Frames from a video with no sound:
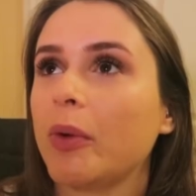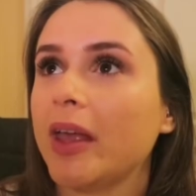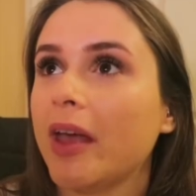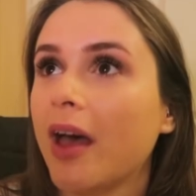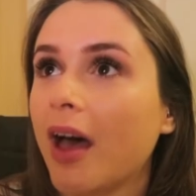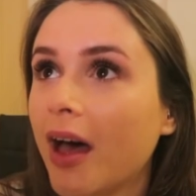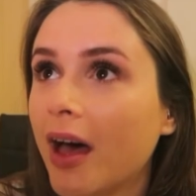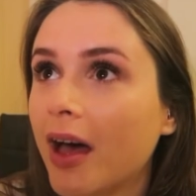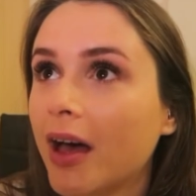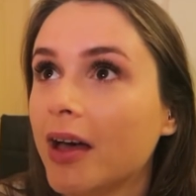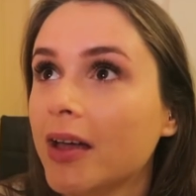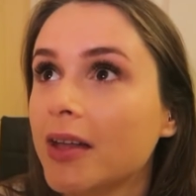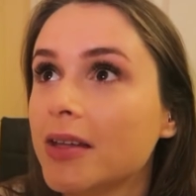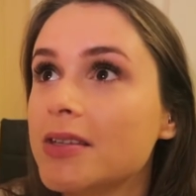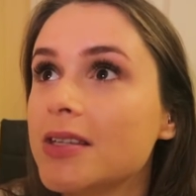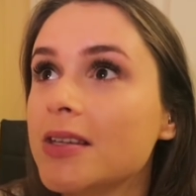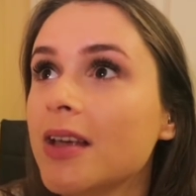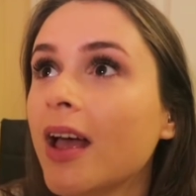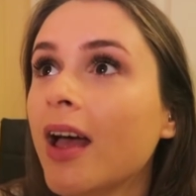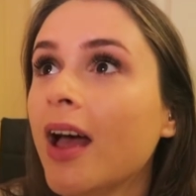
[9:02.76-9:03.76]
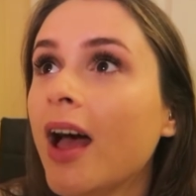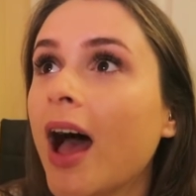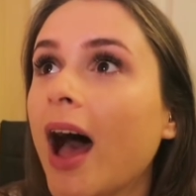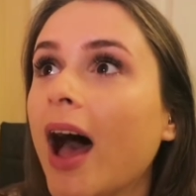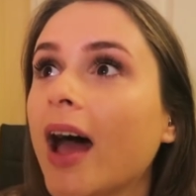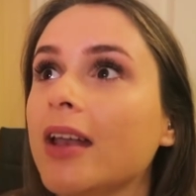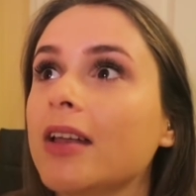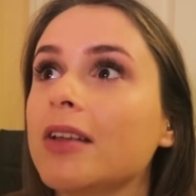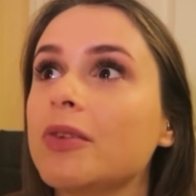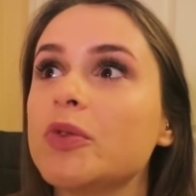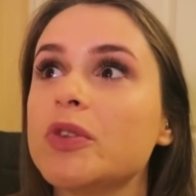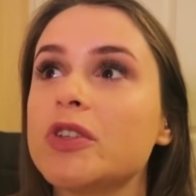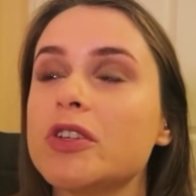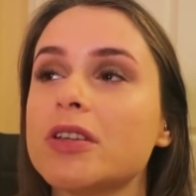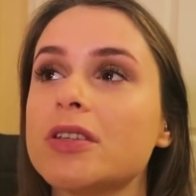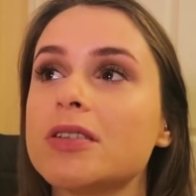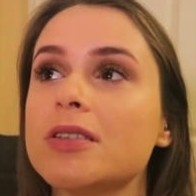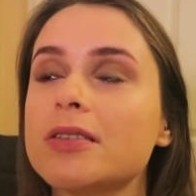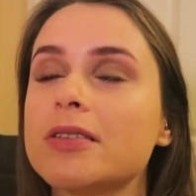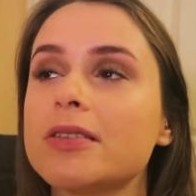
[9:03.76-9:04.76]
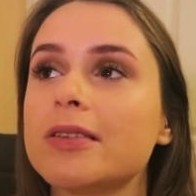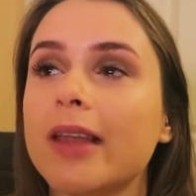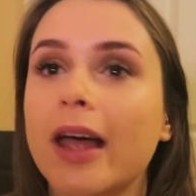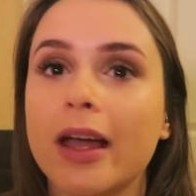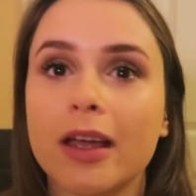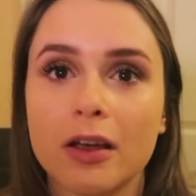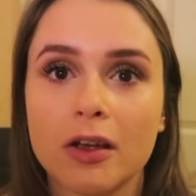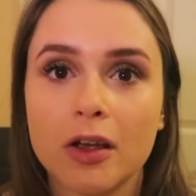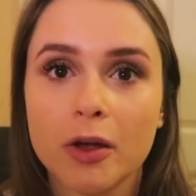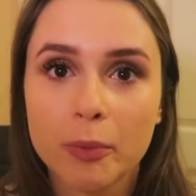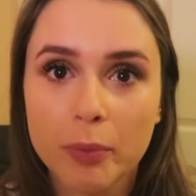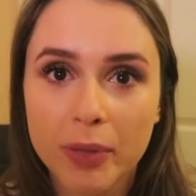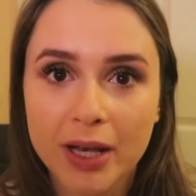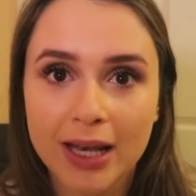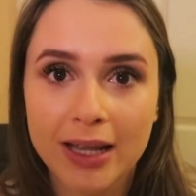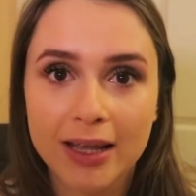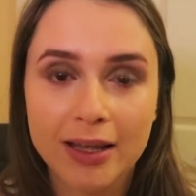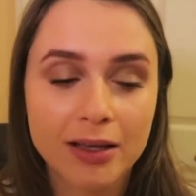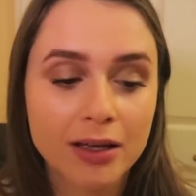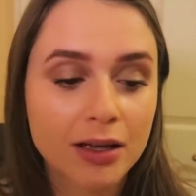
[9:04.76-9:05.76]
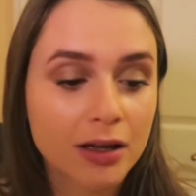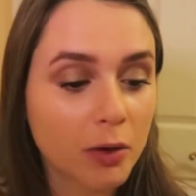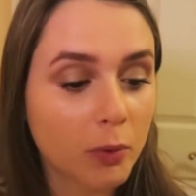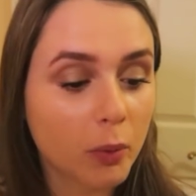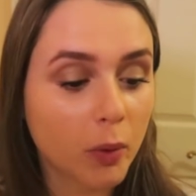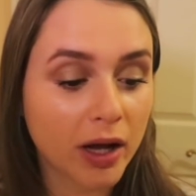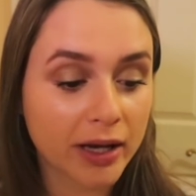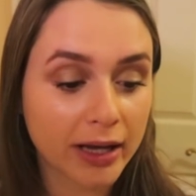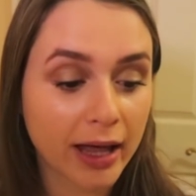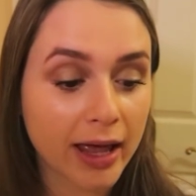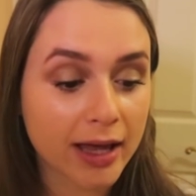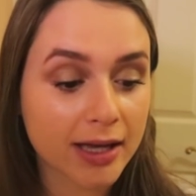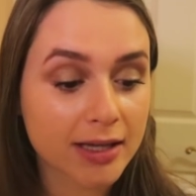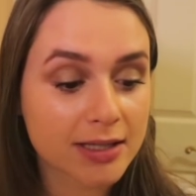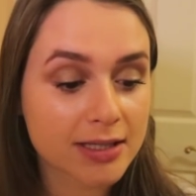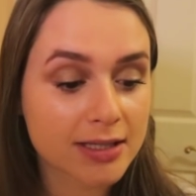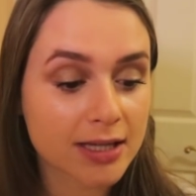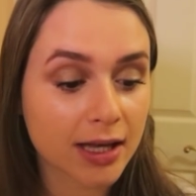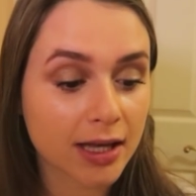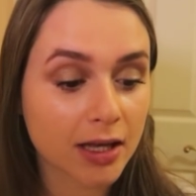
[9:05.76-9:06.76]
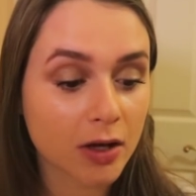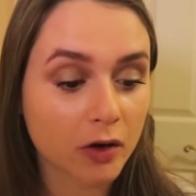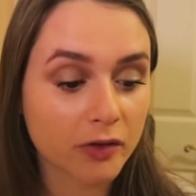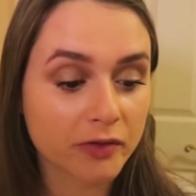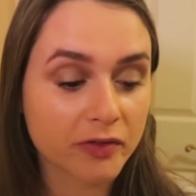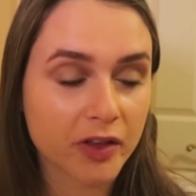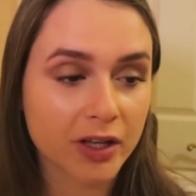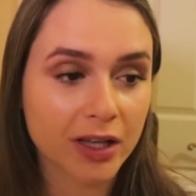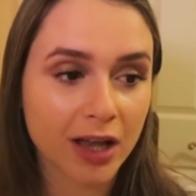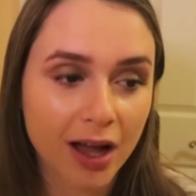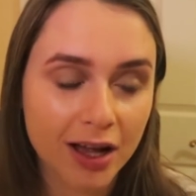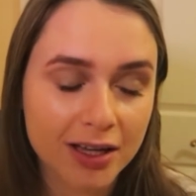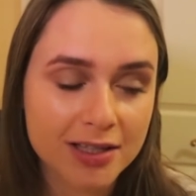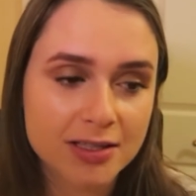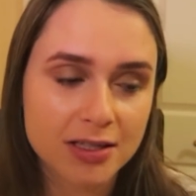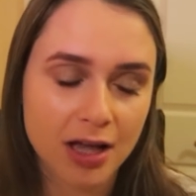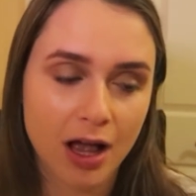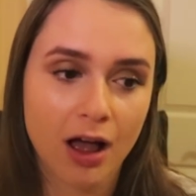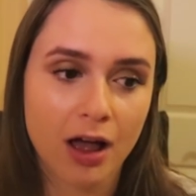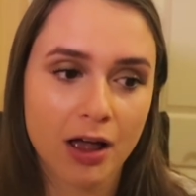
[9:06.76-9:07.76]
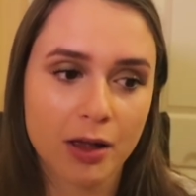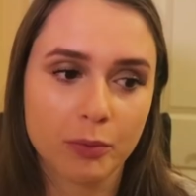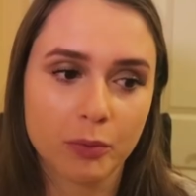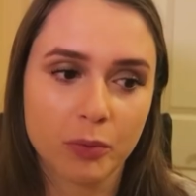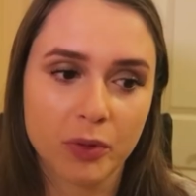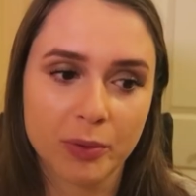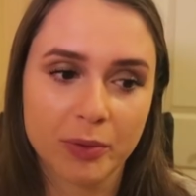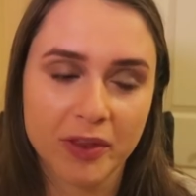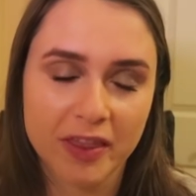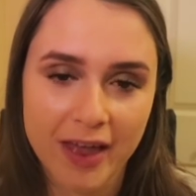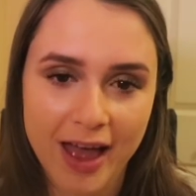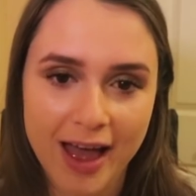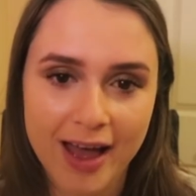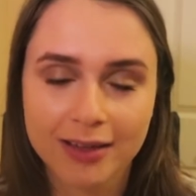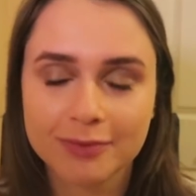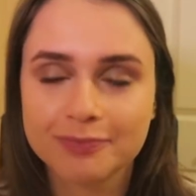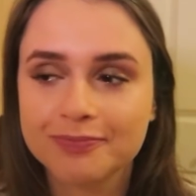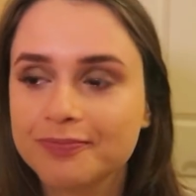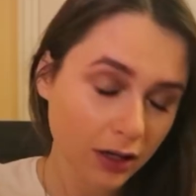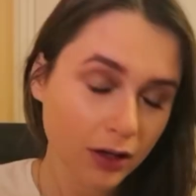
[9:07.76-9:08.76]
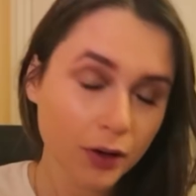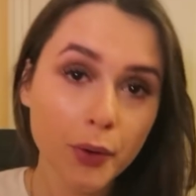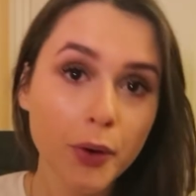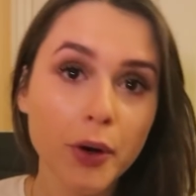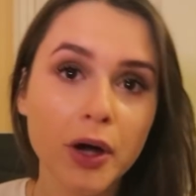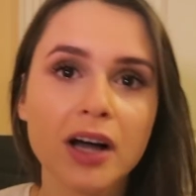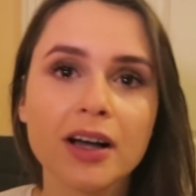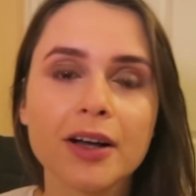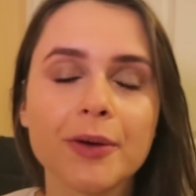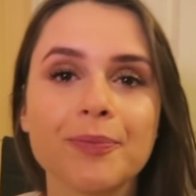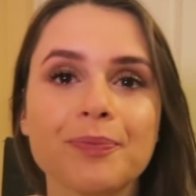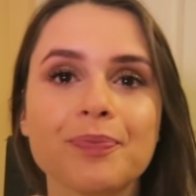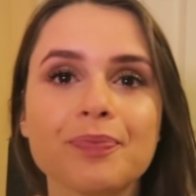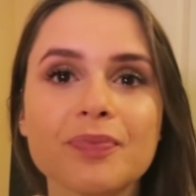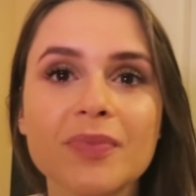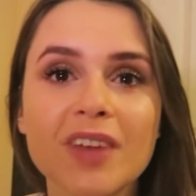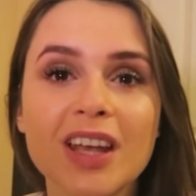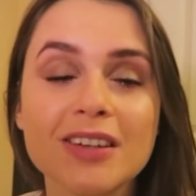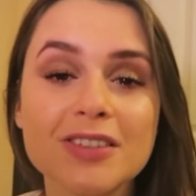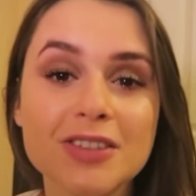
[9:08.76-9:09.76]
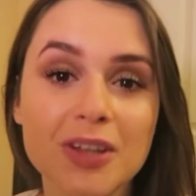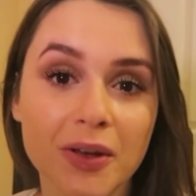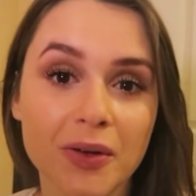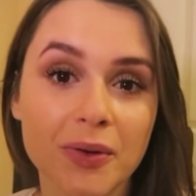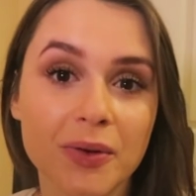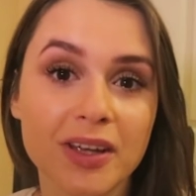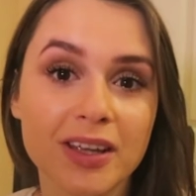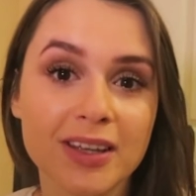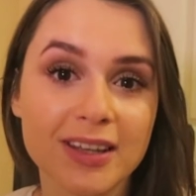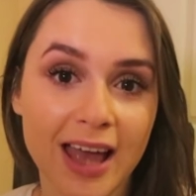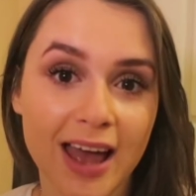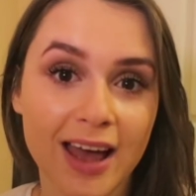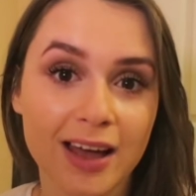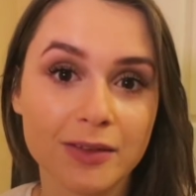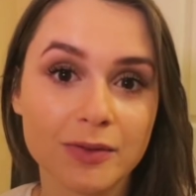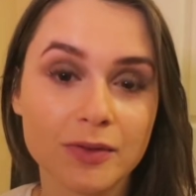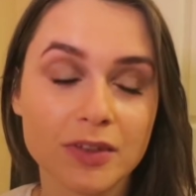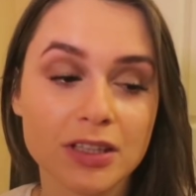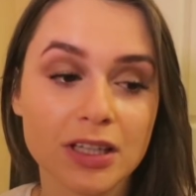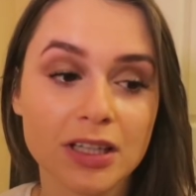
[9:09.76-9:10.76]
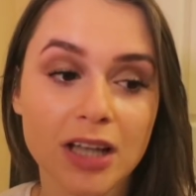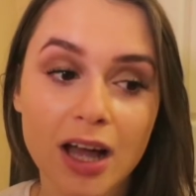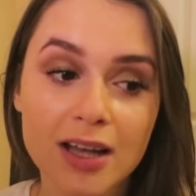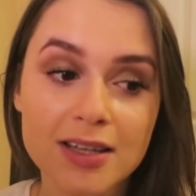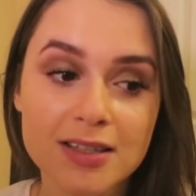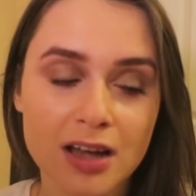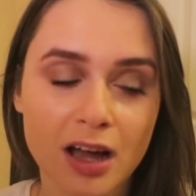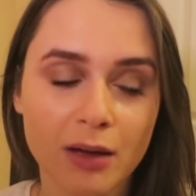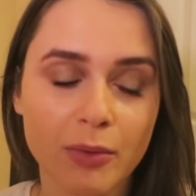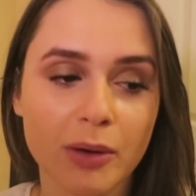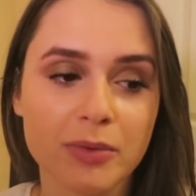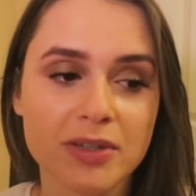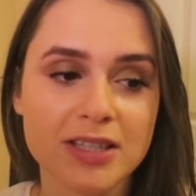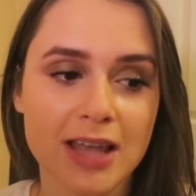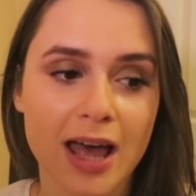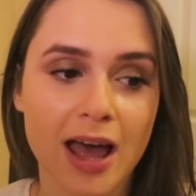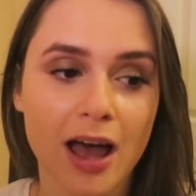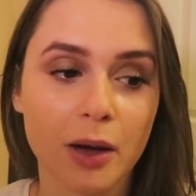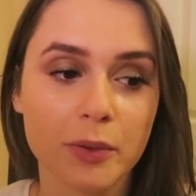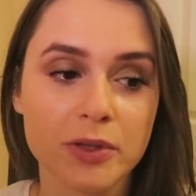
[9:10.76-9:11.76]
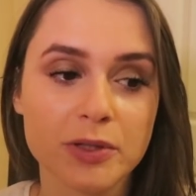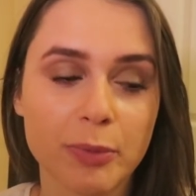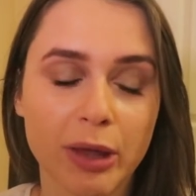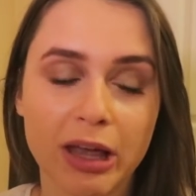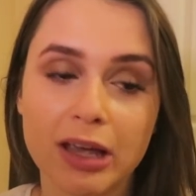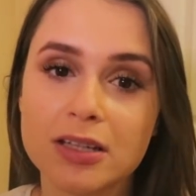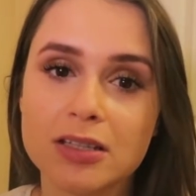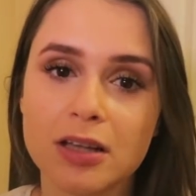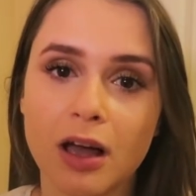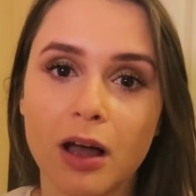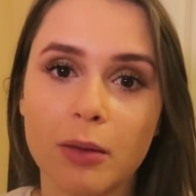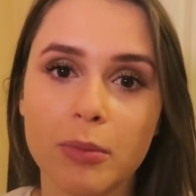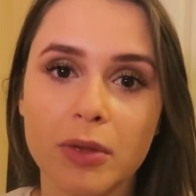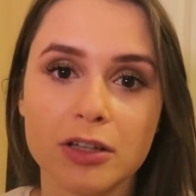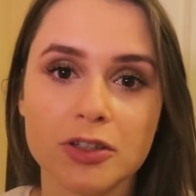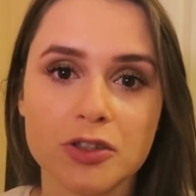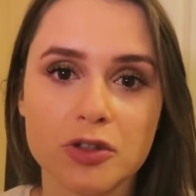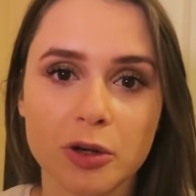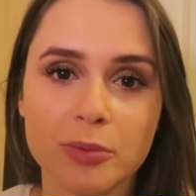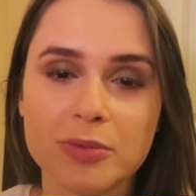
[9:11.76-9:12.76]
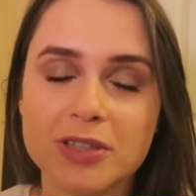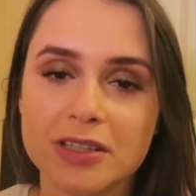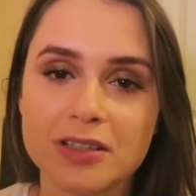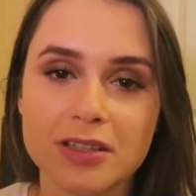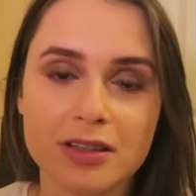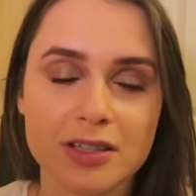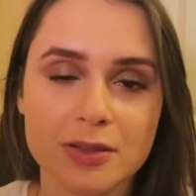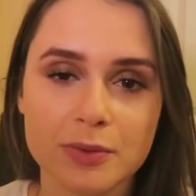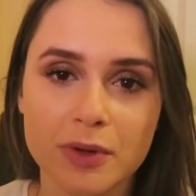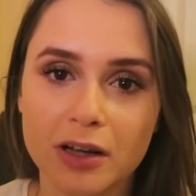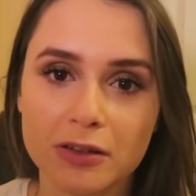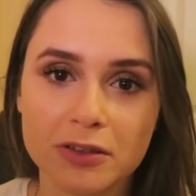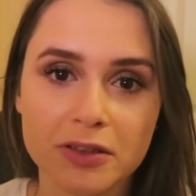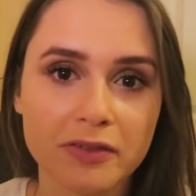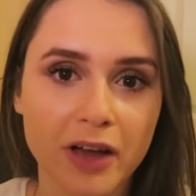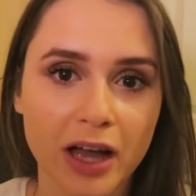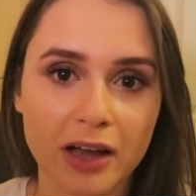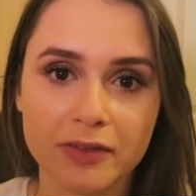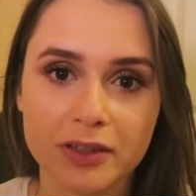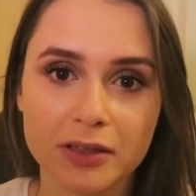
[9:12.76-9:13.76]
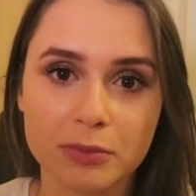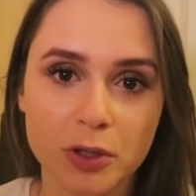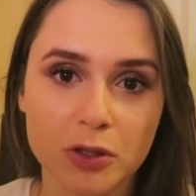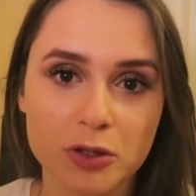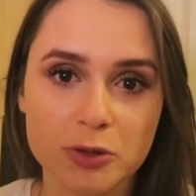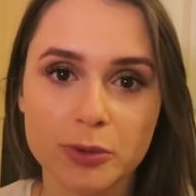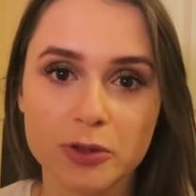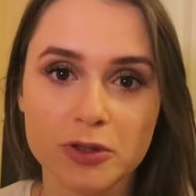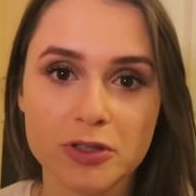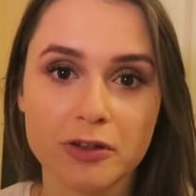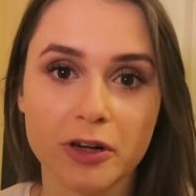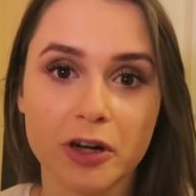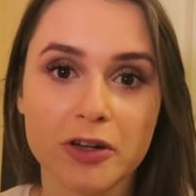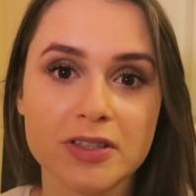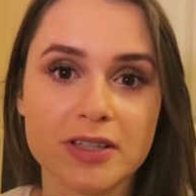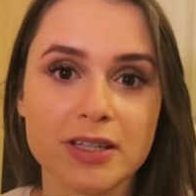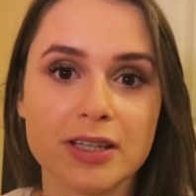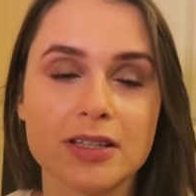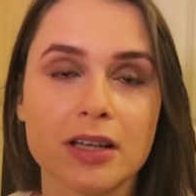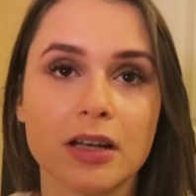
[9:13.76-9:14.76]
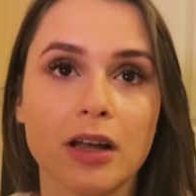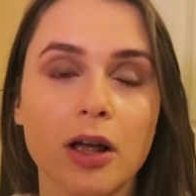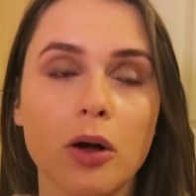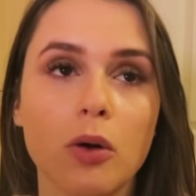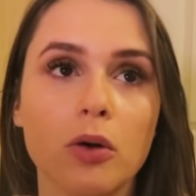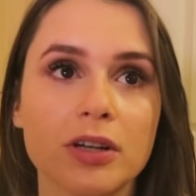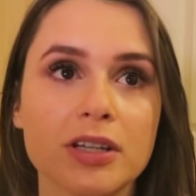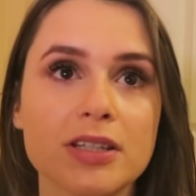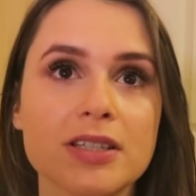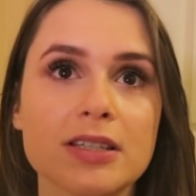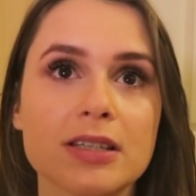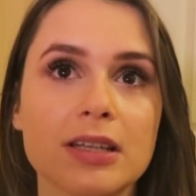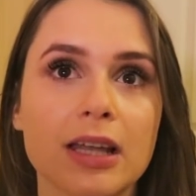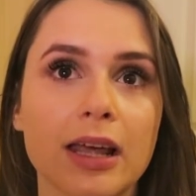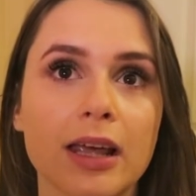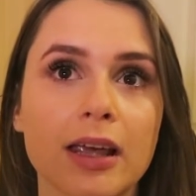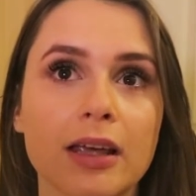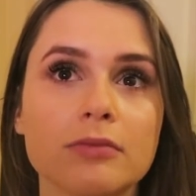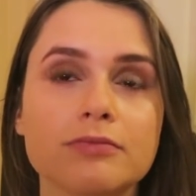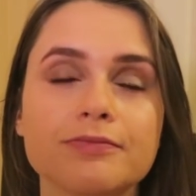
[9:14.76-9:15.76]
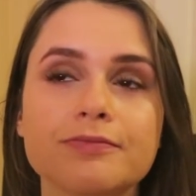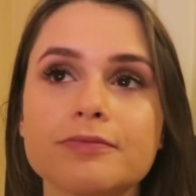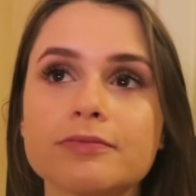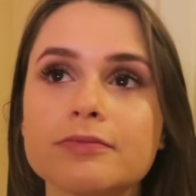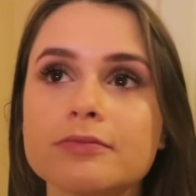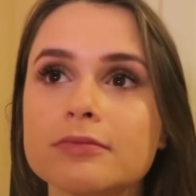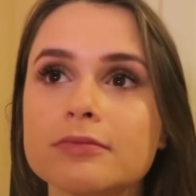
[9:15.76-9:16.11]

we heard. And it was just like a complete 180 of the last time we were there. Oh. So yeah, the last time I was there, I was picked up and dropped into this world of having multiple sclerosis, and I honestly